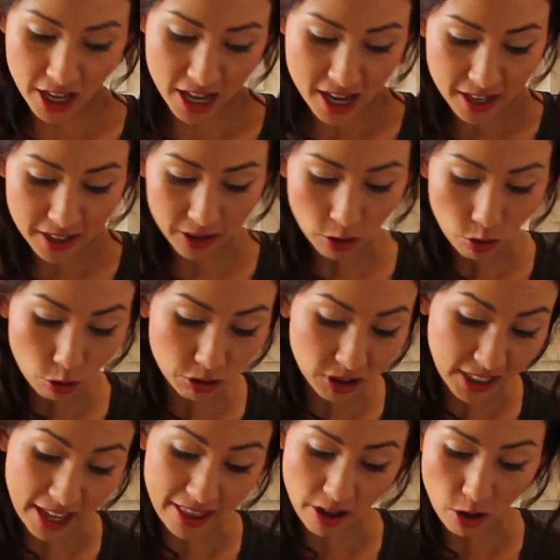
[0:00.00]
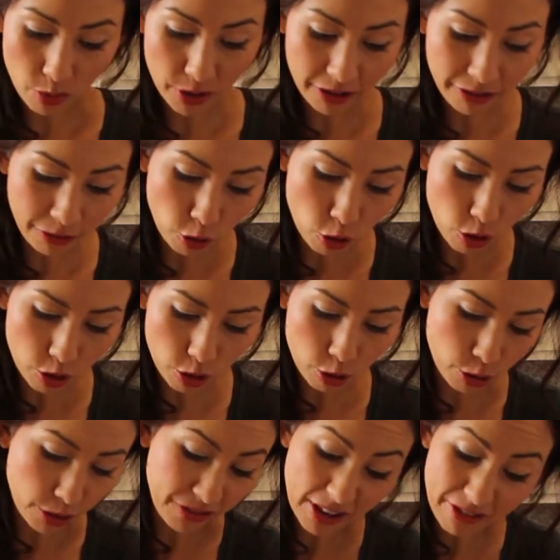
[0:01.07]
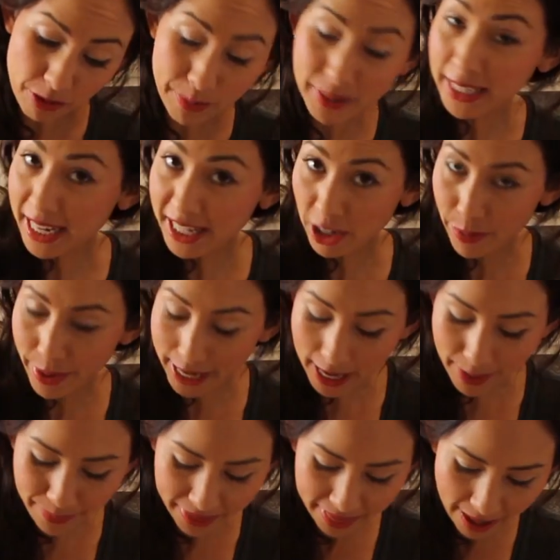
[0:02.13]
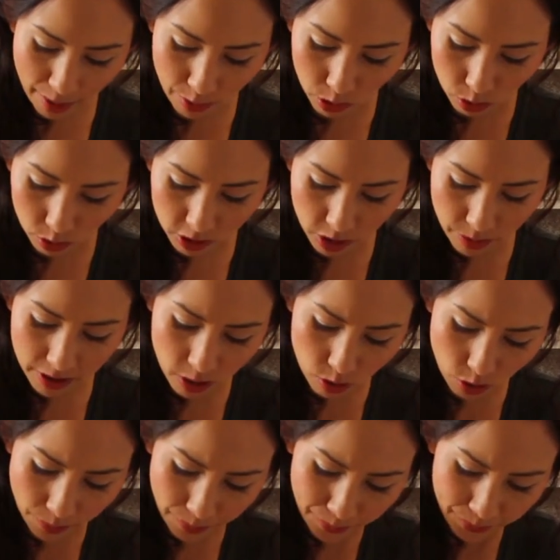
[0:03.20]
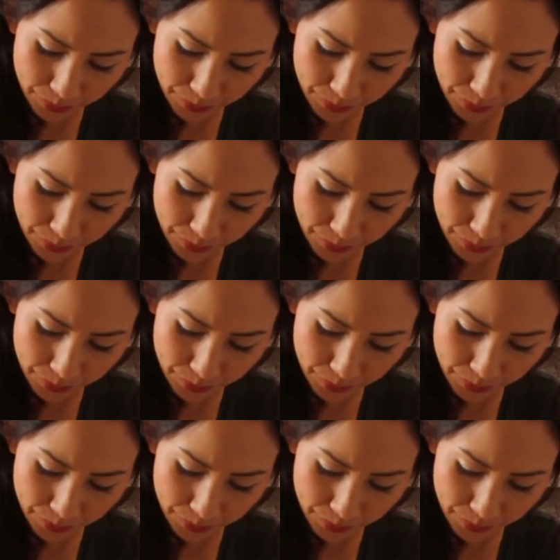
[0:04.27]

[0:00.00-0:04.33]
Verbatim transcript: these all together with a fork, or if you have a potato peeler, that would also be cool.